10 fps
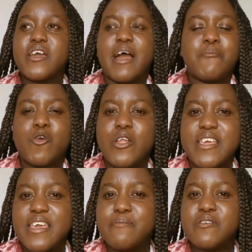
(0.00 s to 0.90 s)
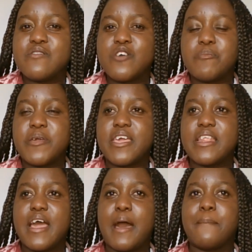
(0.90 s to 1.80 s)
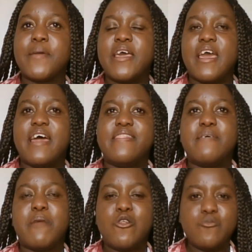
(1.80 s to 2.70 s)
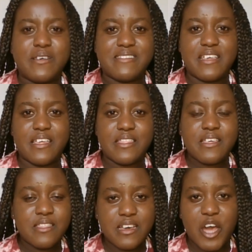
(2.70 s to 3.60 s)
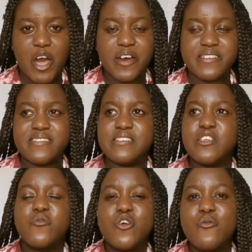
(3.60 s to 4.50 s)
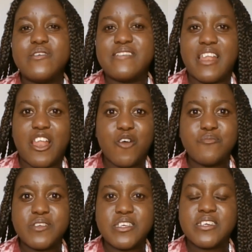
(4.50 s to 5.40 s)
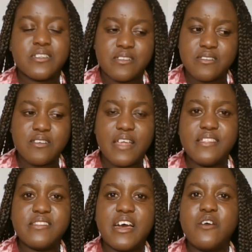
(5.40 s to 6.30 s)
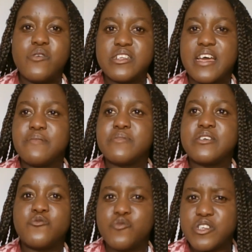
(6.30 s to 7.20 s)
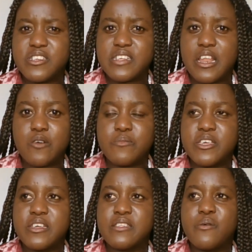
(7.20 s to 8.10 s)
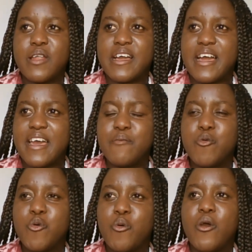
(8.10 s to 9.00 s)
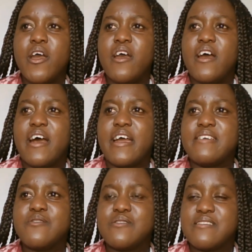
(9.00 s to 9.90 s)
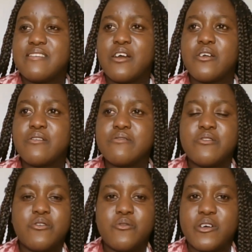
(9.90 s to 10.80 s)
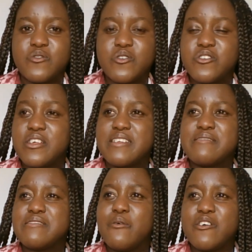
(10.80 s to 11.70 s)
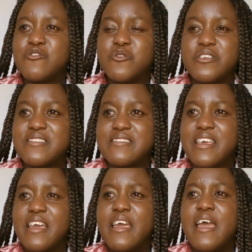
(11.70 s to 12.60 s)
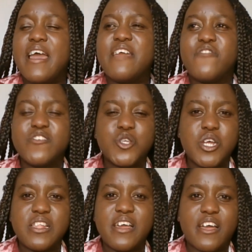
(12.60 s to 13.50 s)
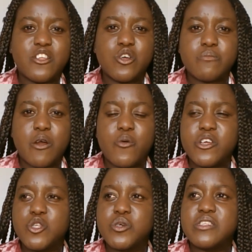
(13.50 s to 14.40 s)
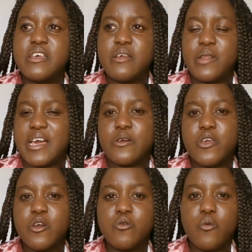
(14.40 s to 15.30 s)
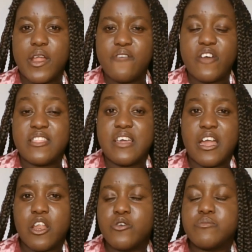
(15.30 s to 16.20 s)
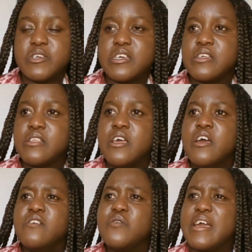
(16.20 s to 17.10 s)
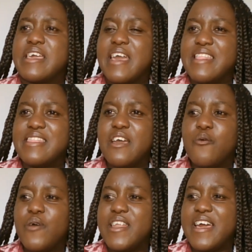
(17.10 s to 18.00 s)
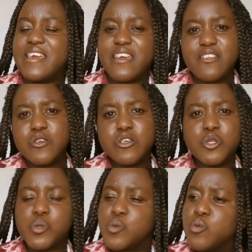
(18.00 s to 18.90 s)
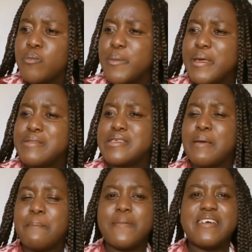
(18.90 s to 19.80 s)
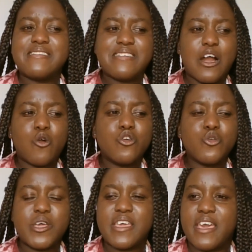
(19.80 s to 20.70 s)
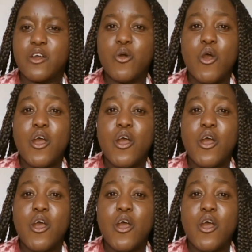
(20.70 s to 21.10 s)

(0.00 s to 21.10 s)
I'm calling him, he's not picking up. And the malumes there, the guards, they would always allow me in. And then that one time they wouldn't allow me in. They were like, hi bo, I saw this, like, yo, what there were stories there. Eventually I talked my way to it. They were like, okay, cool, whatever, and they allowed me in. So I get there, when I get to his room, it's a mess. I couldn't do it.